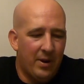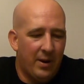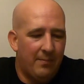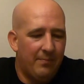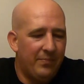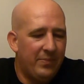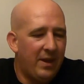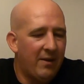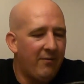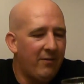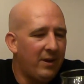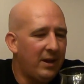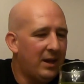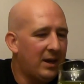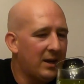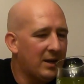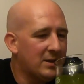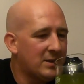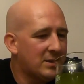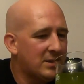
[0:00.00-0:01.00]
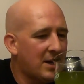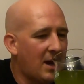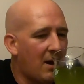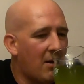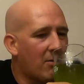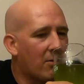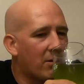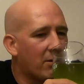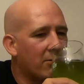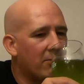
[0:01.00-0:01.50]
but I'm definitely getting
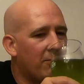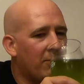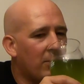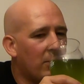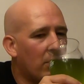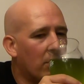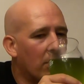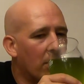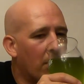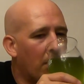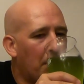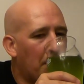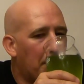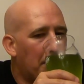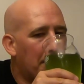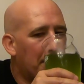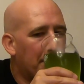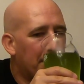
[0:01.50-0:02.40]
sour and floral.